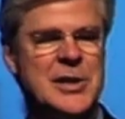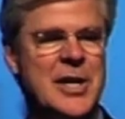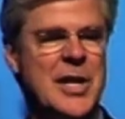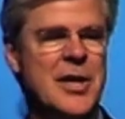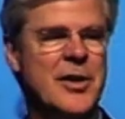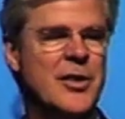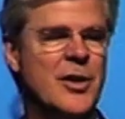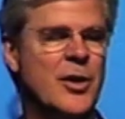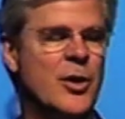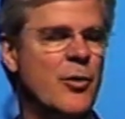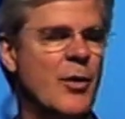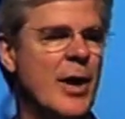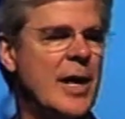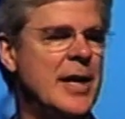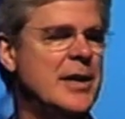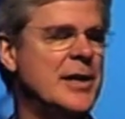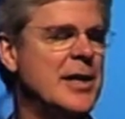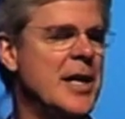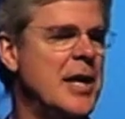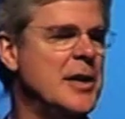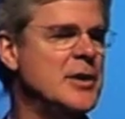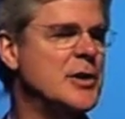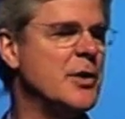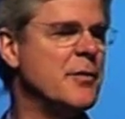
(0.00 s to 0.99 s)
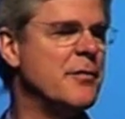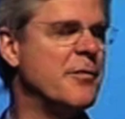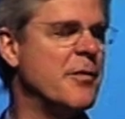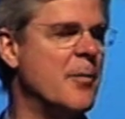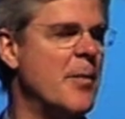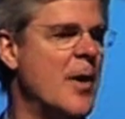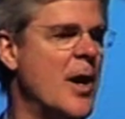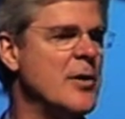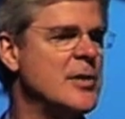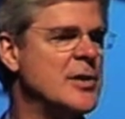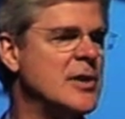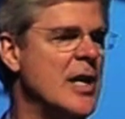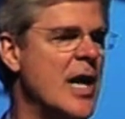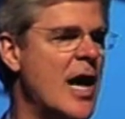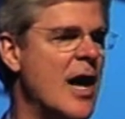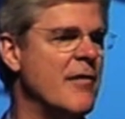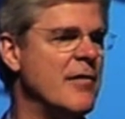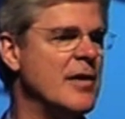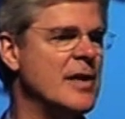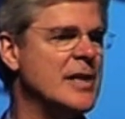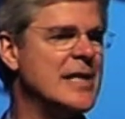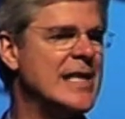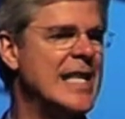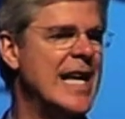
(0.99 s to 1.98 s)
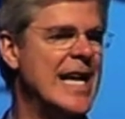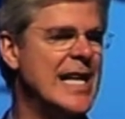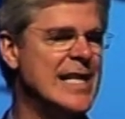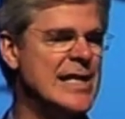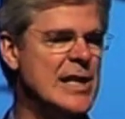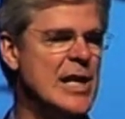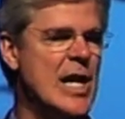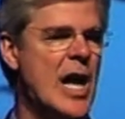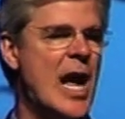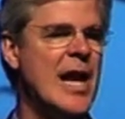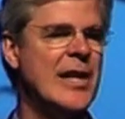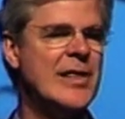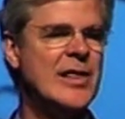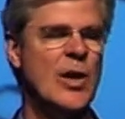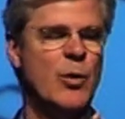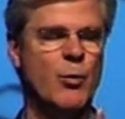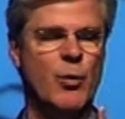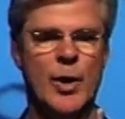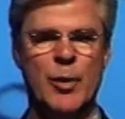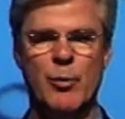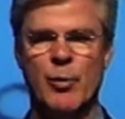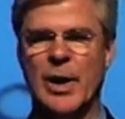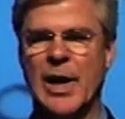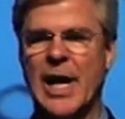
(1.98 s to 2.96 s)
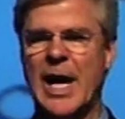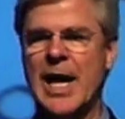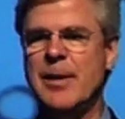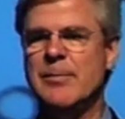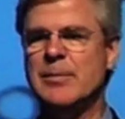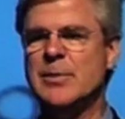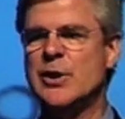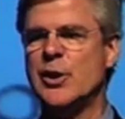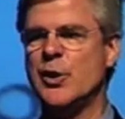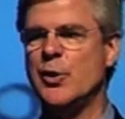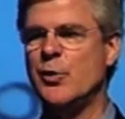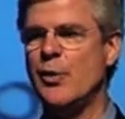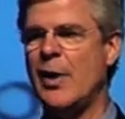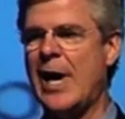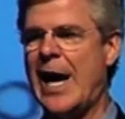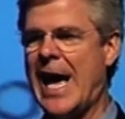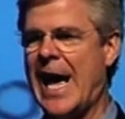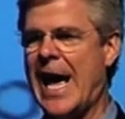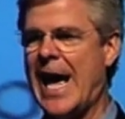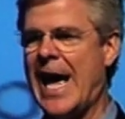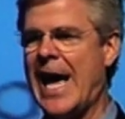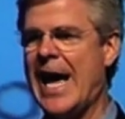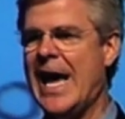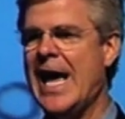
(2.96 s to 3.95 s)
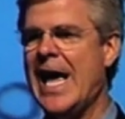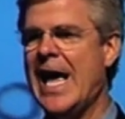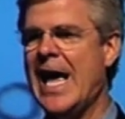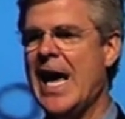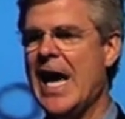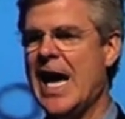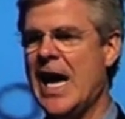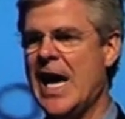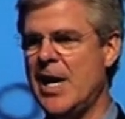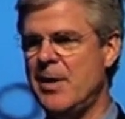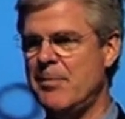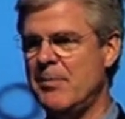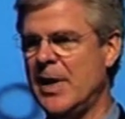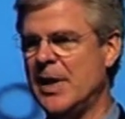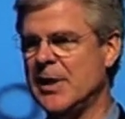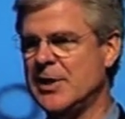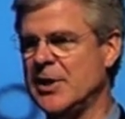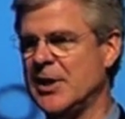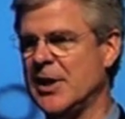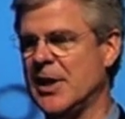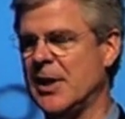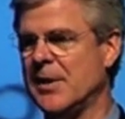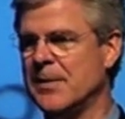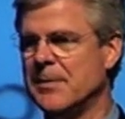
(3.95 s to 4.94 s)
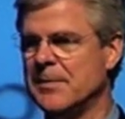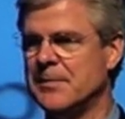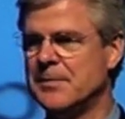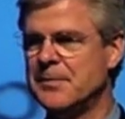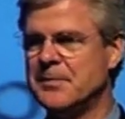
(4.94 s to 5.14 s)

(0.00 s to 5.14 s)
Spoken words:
said, the great danger for most of us is not that we will aim too high and miss it.